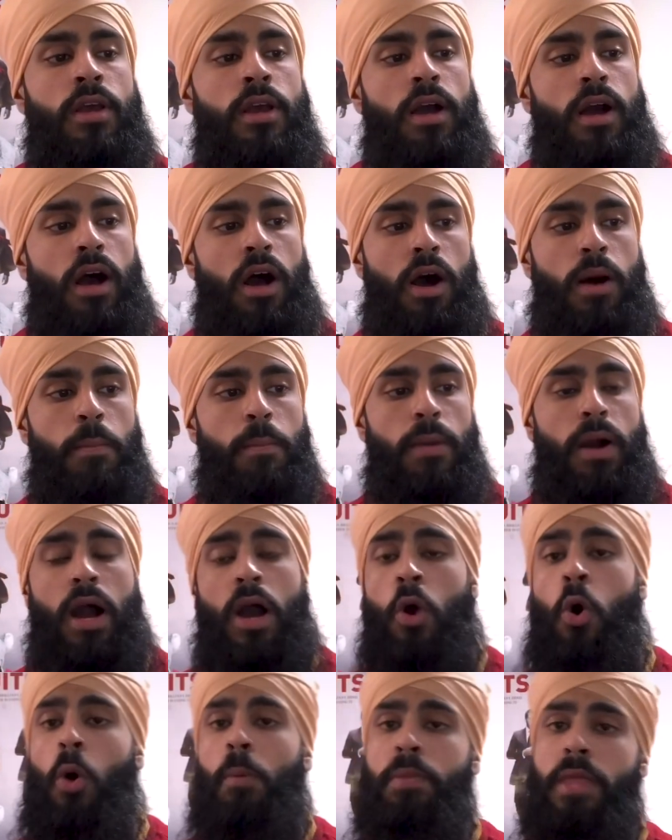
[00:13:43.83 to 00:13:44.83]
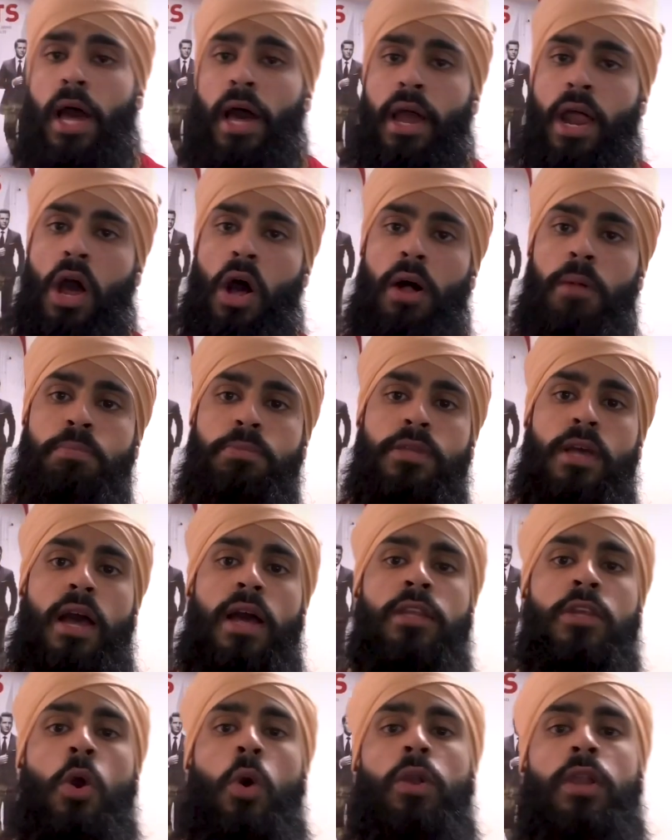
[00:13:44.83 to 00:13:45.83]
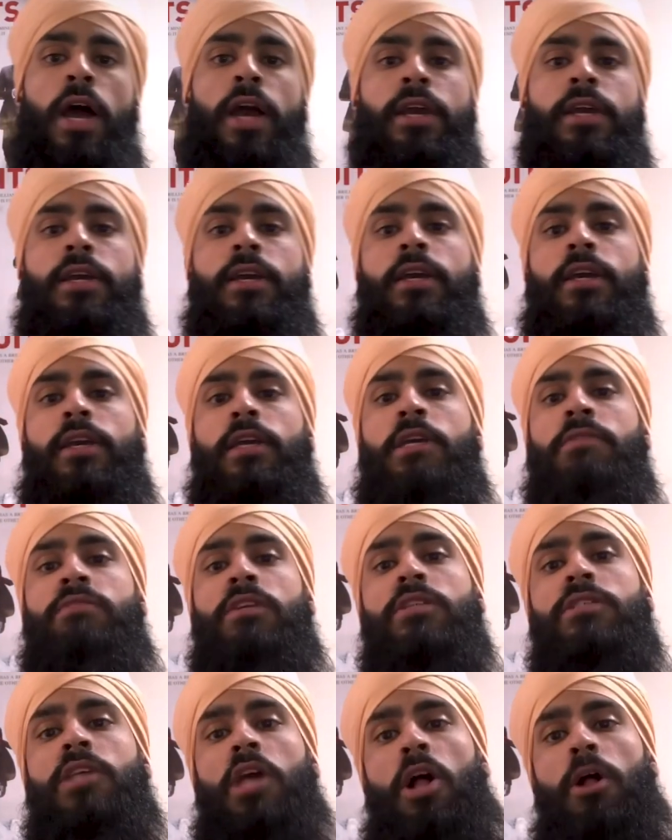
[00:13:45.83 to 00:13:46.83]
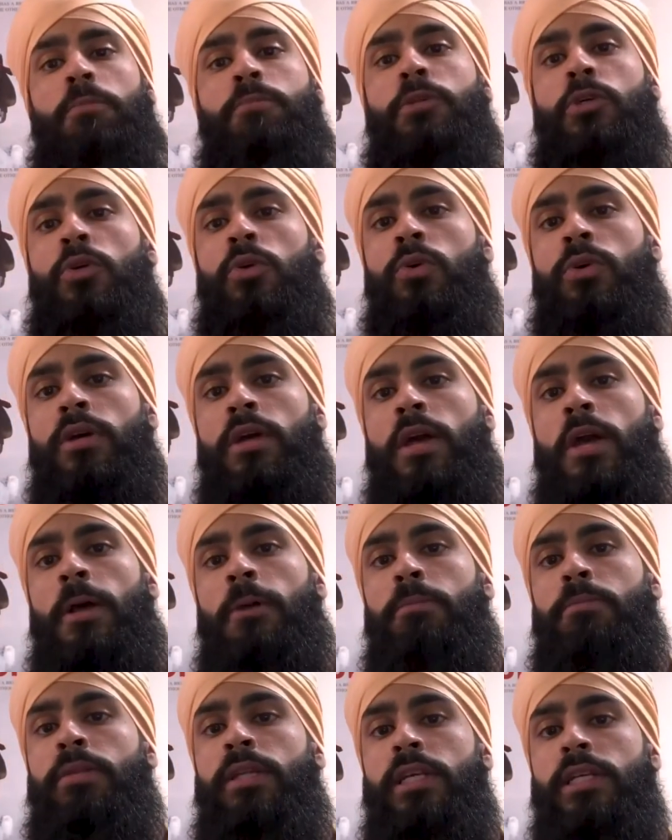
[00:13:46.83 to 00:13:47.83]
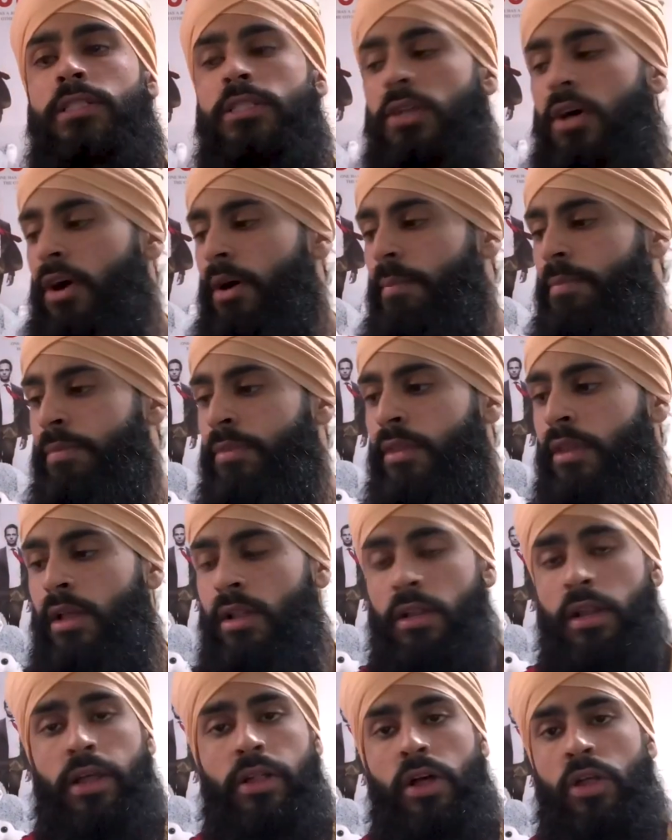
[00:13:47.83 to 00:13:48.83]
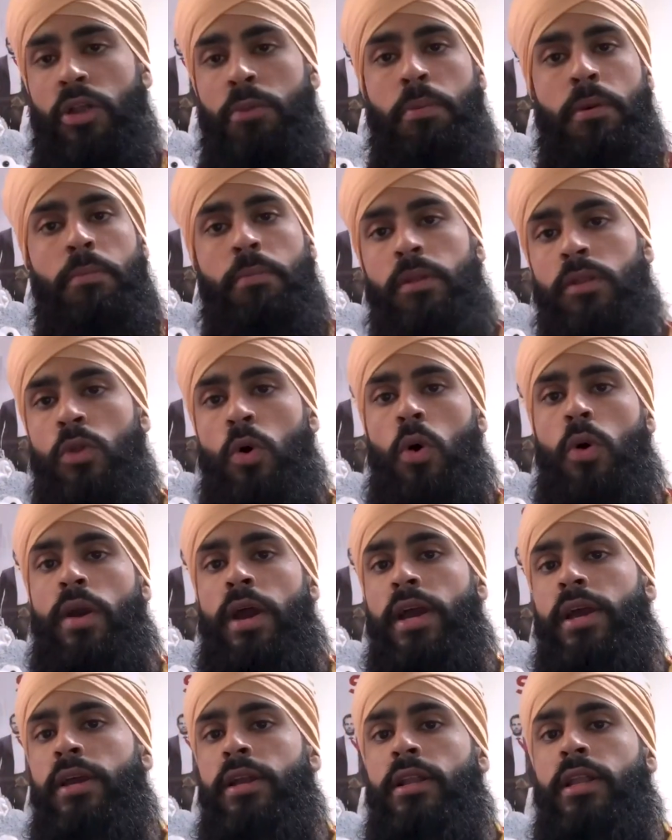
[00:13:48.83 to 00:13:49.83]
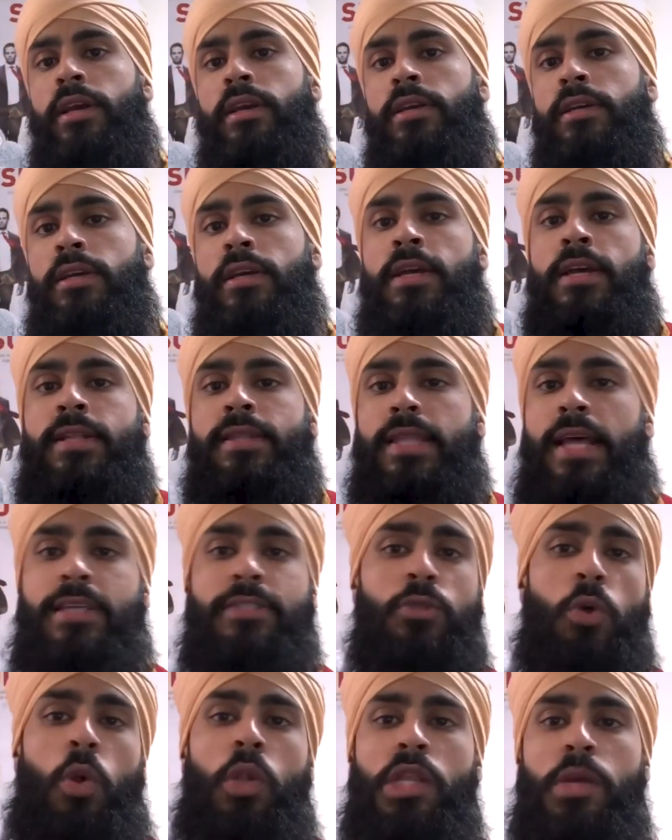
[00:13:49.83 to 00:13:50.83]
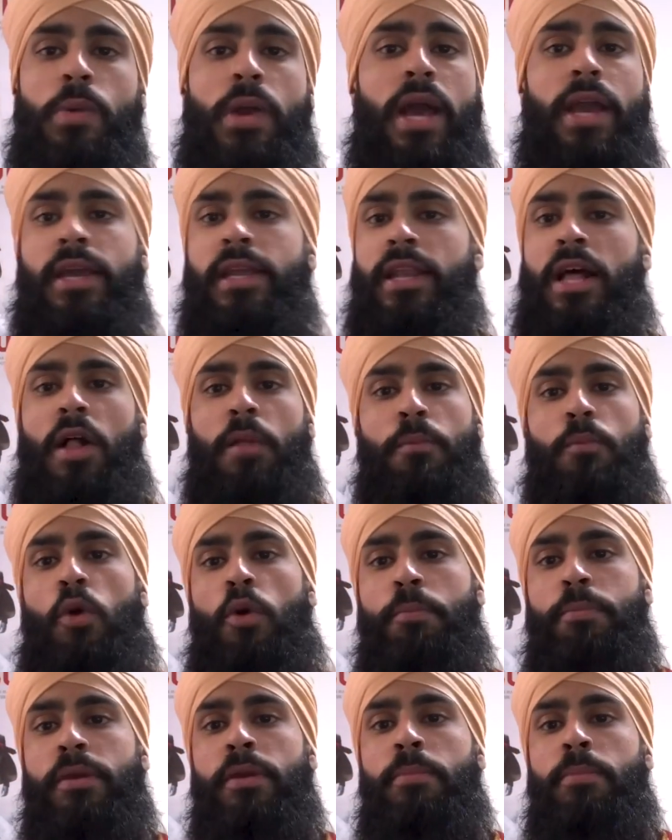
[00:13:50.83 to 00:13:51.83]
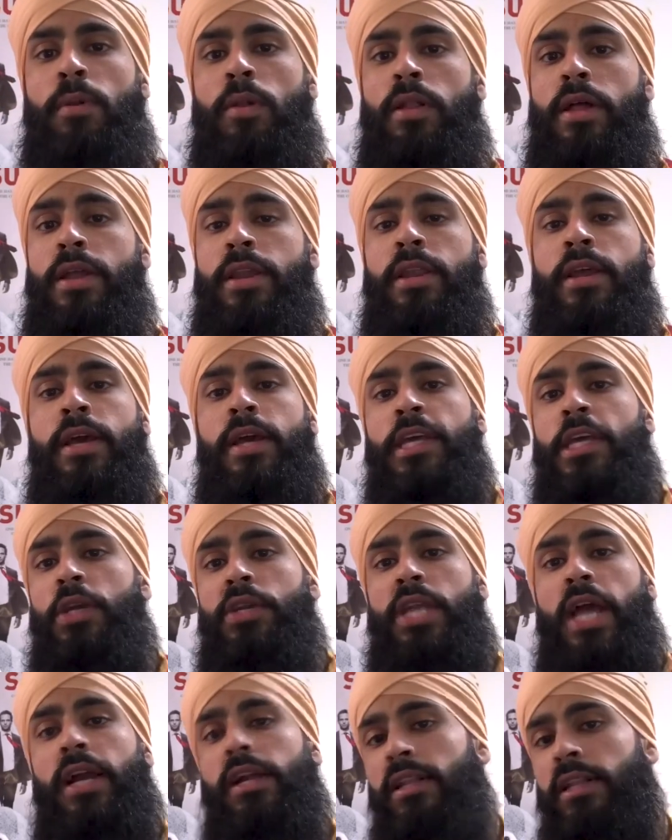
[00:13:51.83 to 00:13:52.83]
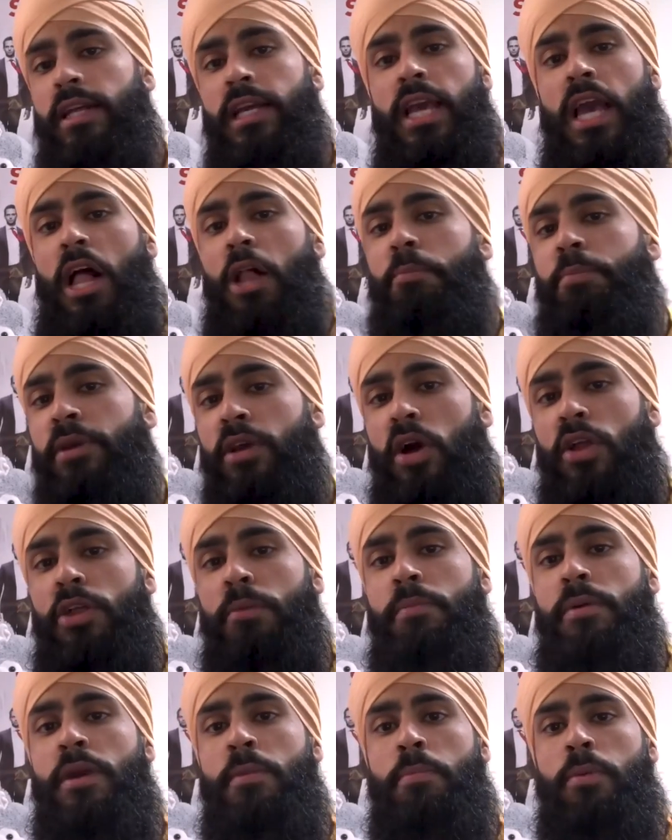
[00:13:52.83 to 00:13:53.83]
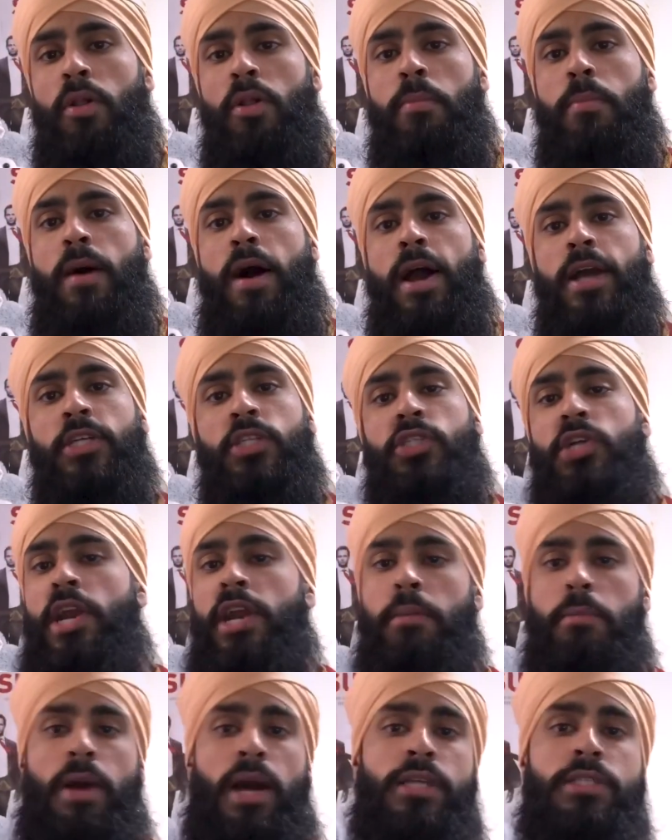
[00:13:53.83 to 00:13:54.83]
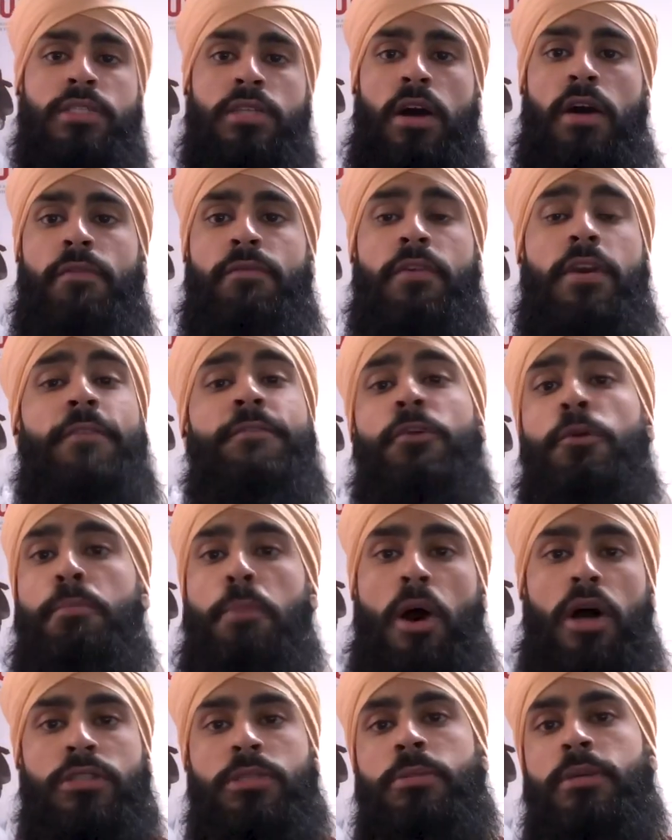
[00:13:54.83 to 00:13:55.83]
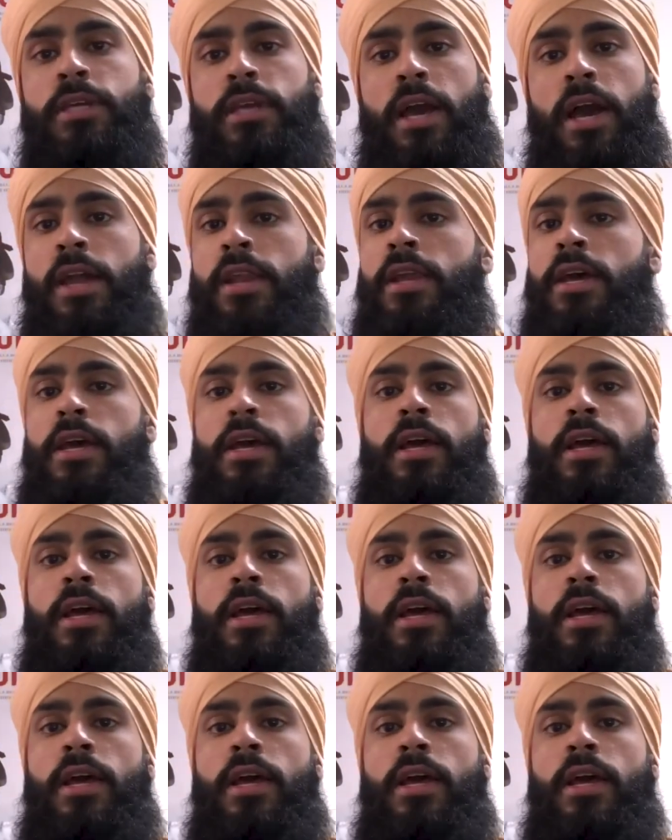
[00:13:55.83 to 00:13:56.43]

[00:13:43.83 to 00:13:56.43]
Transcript: I hope that helped. And yo, like, if this helped you, please let other people know, right? Like, that's the only way I can help more people, and you're technically helping other people by sharing my stuff if you possibly can.